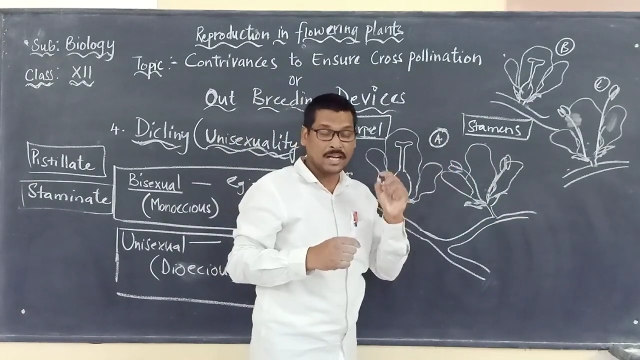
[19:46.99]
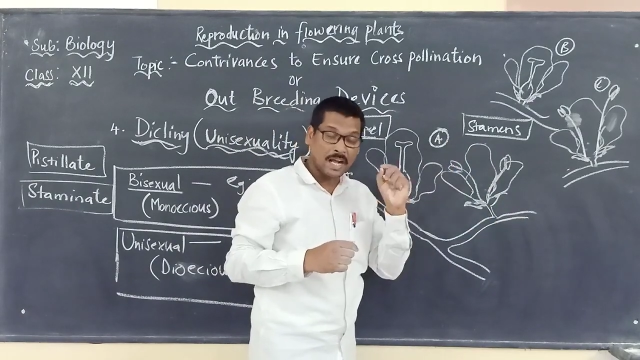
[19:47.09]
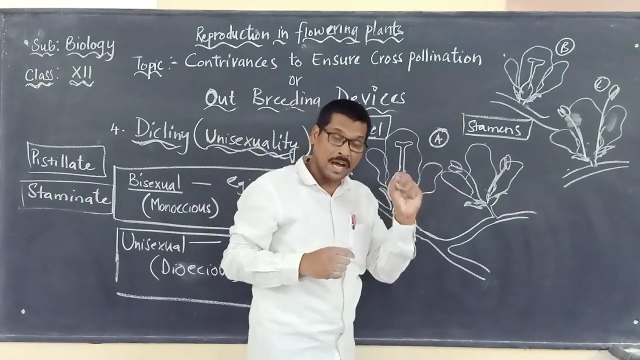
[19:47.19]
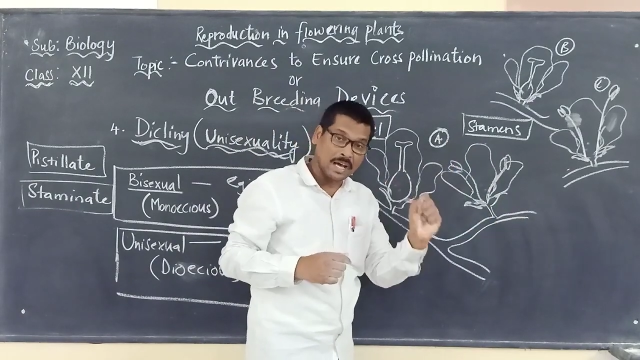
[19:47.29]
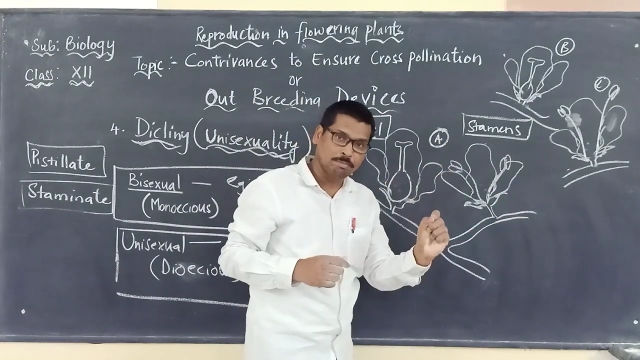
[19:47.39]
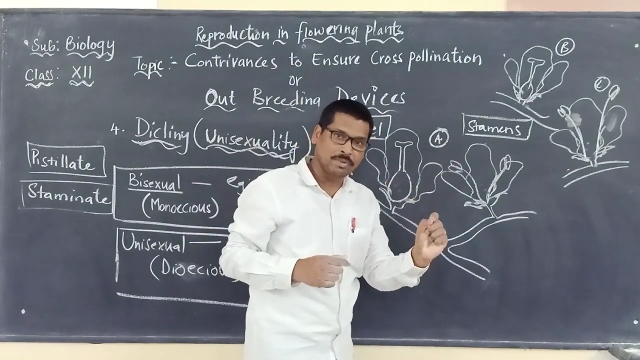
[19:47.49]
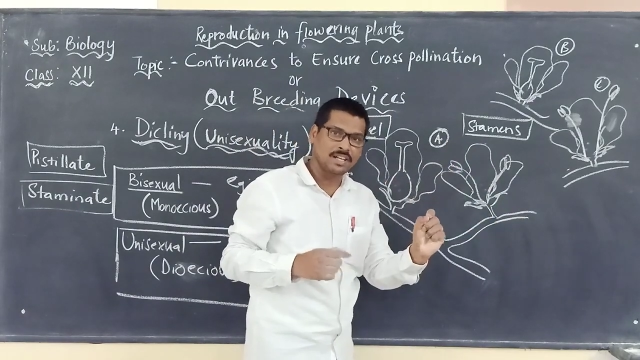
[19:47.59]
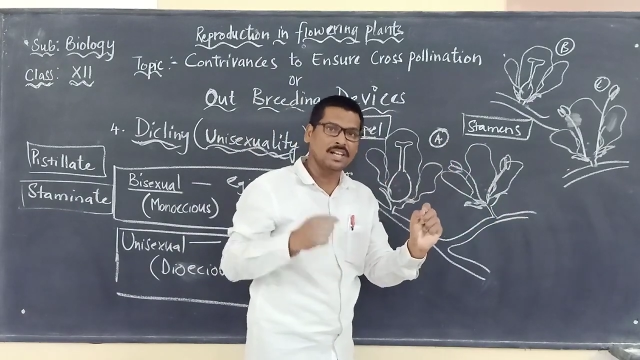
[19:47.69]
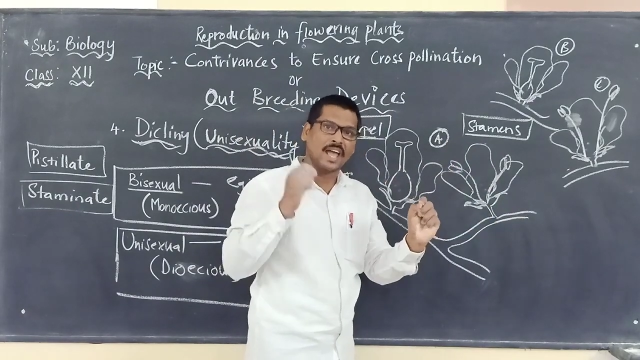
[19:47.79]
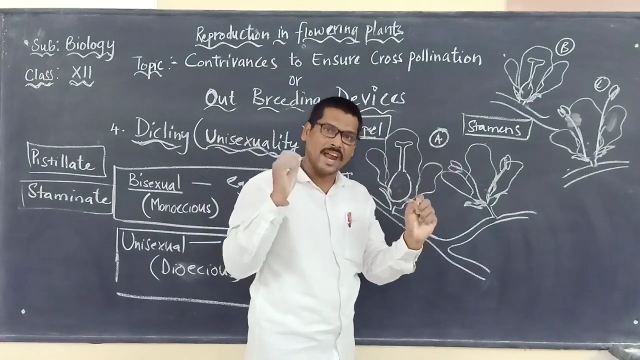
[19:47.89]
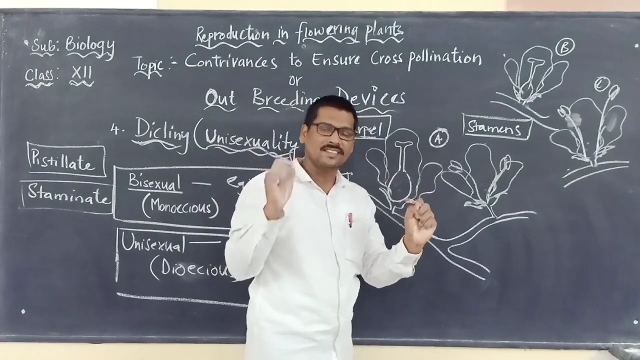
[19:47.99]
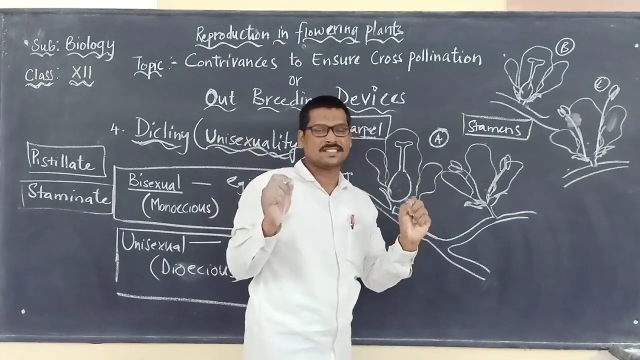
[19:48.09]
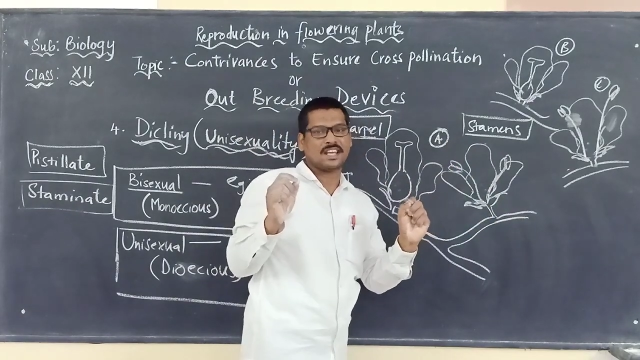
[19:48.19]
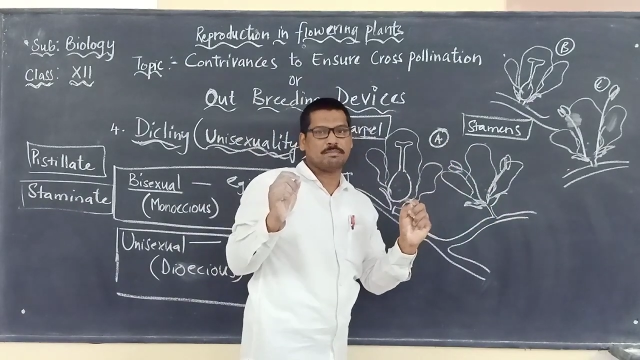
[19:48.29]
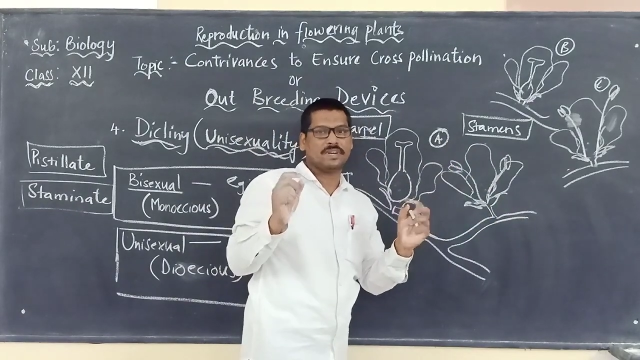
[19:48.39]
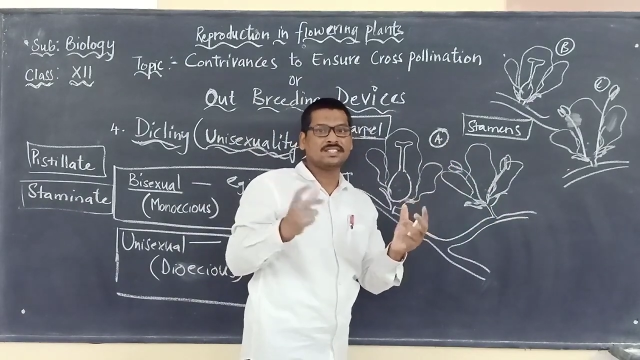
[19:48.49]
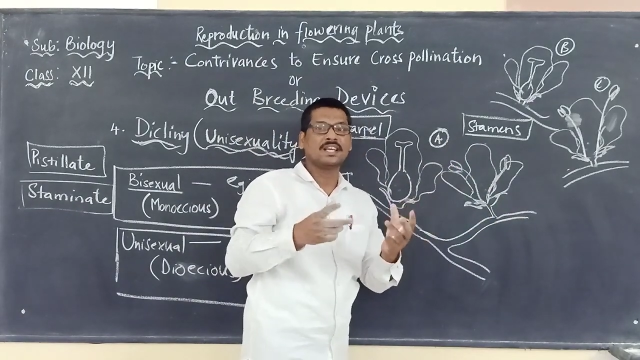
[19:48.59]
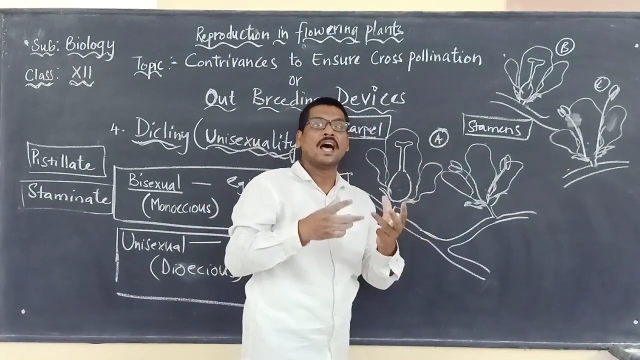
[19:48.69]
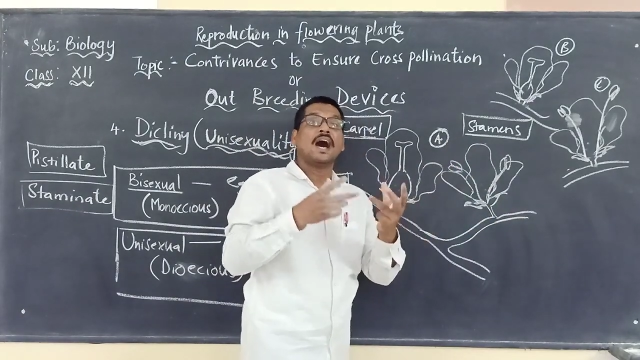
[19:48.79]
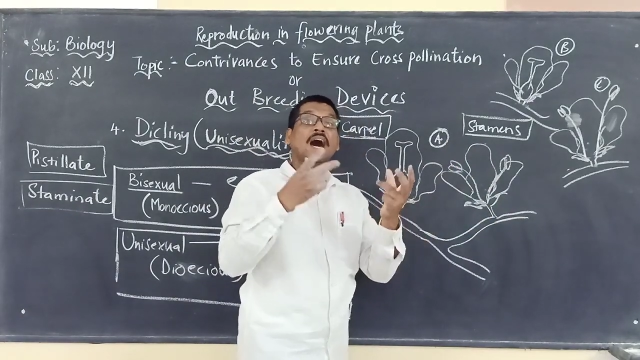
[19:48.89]
Carpel and stamens
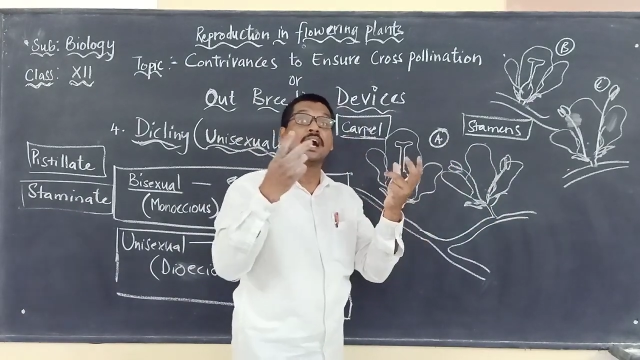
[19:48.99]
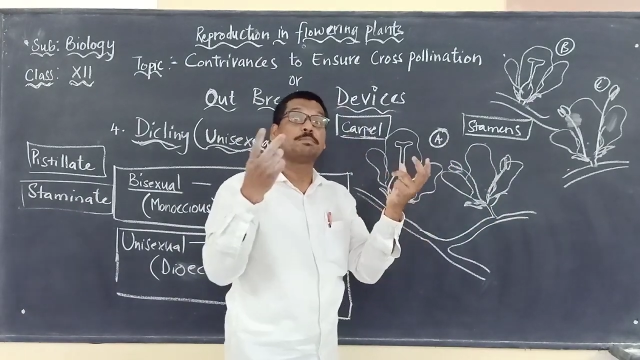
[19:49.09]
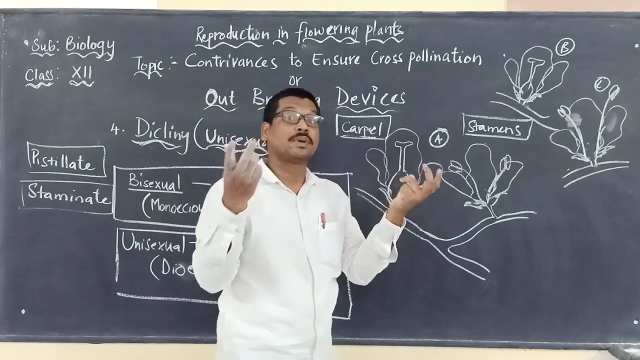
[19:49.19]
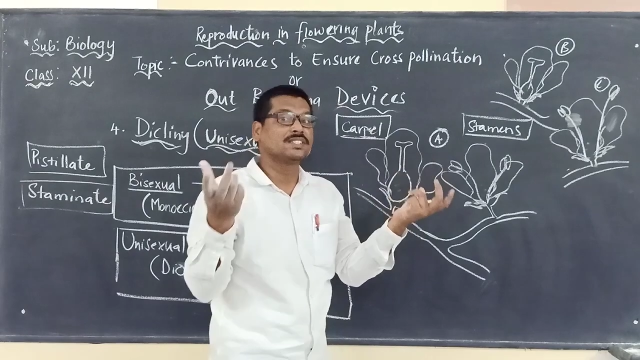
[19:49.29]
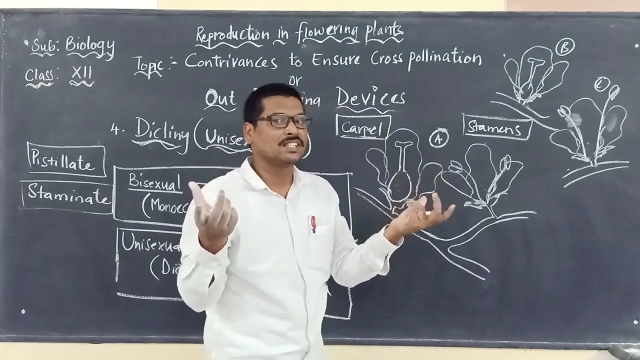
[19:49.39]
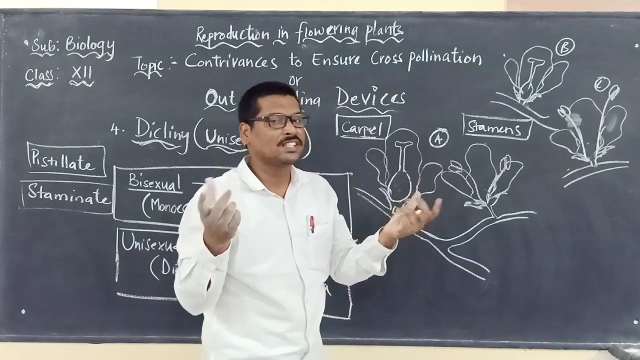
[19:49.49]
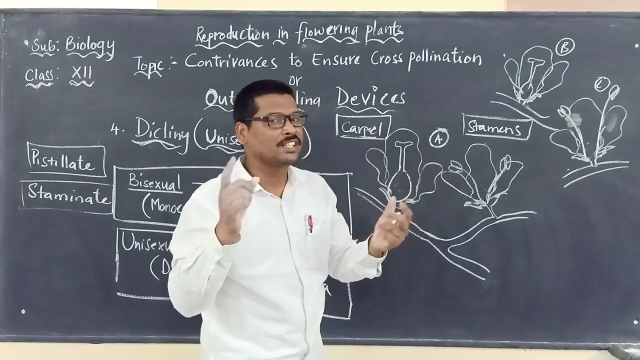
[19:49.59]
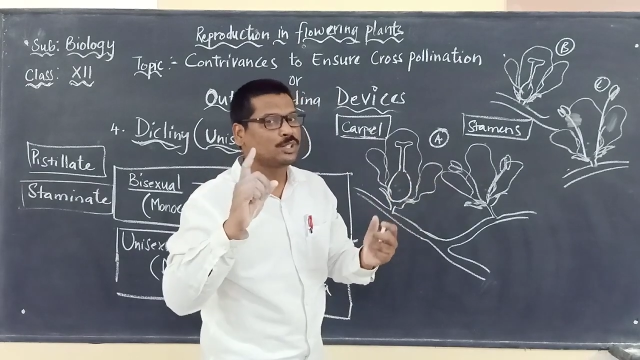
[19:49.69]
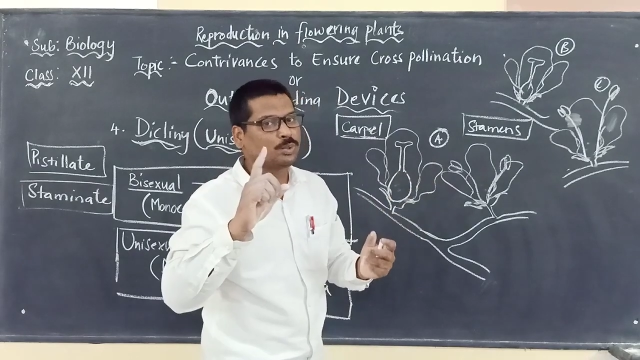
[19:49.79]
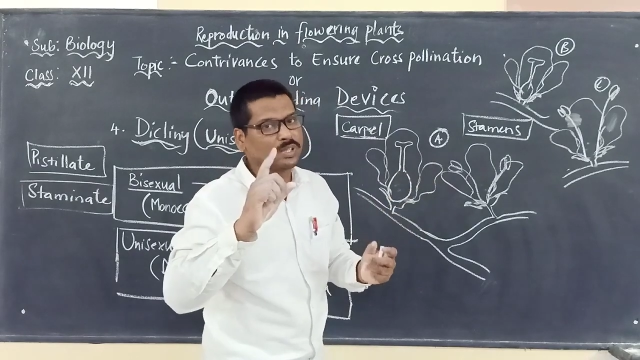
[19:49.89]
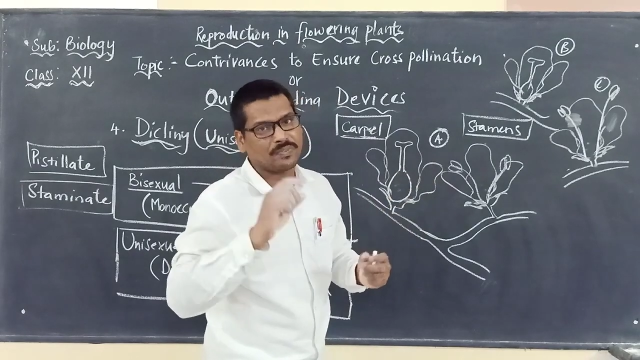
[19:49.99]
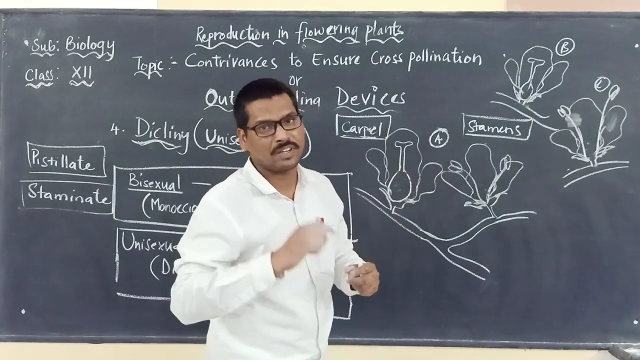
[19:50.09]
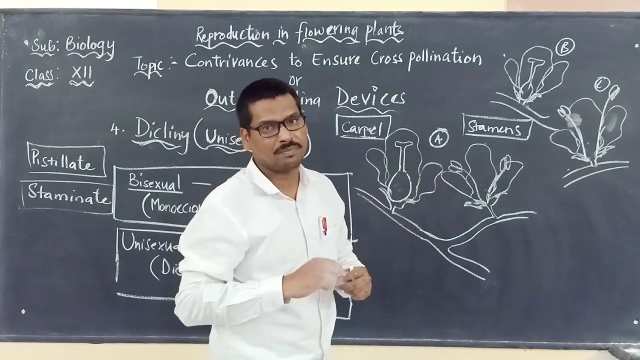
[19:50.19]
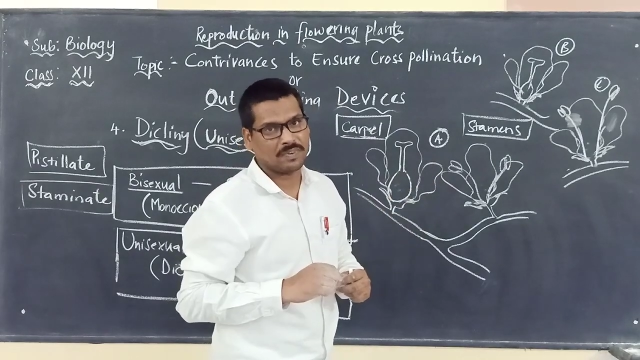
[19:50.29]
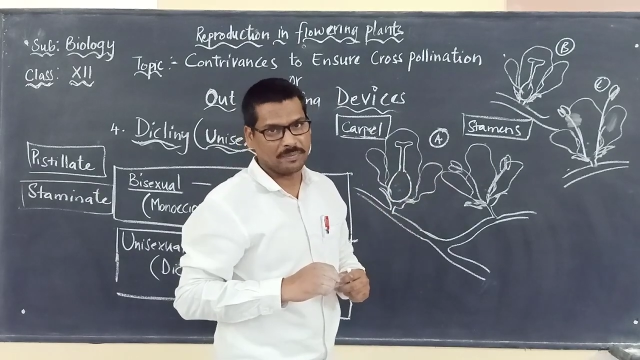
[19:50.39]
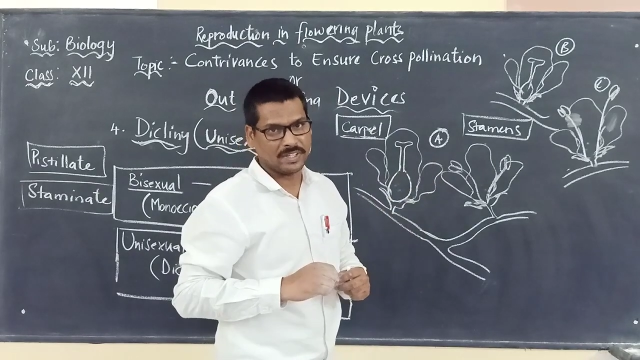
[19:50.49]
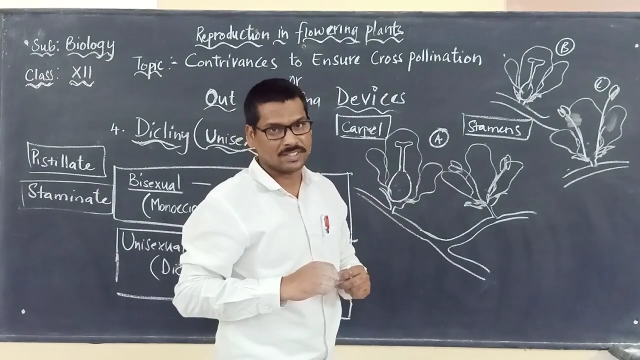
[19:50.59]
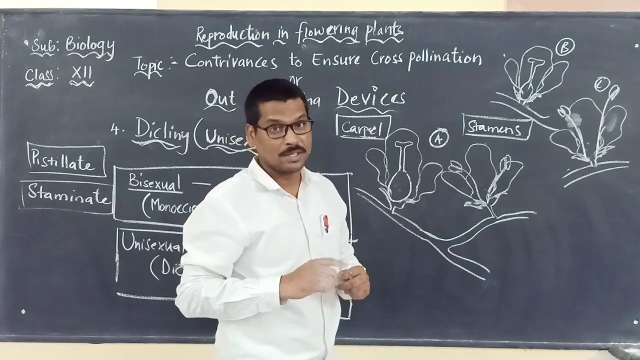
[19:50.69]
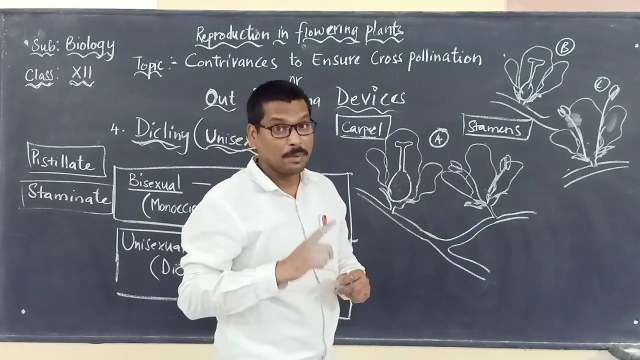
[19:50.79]
are present in two different flowers.